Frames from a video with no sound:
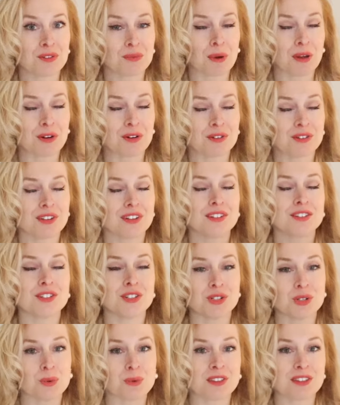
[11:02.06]
sweaters
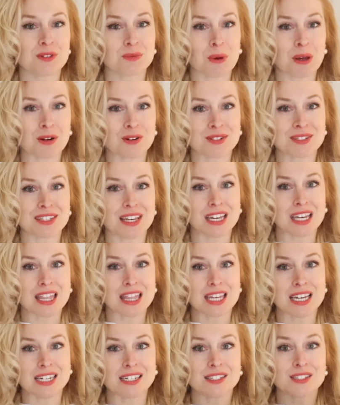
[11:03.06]
to do with sweaters like
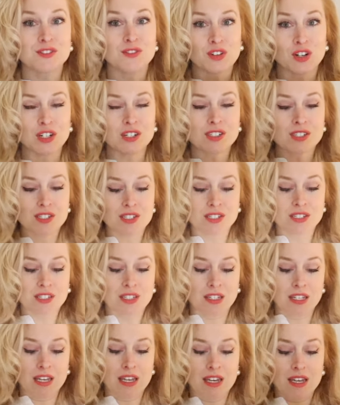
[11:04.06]
this.
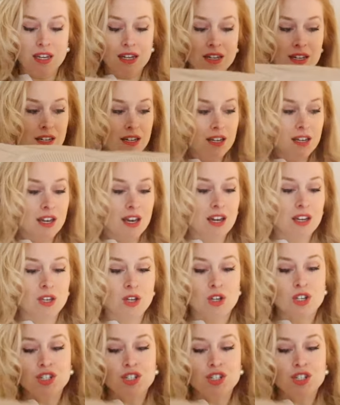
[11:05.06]
Firstly, you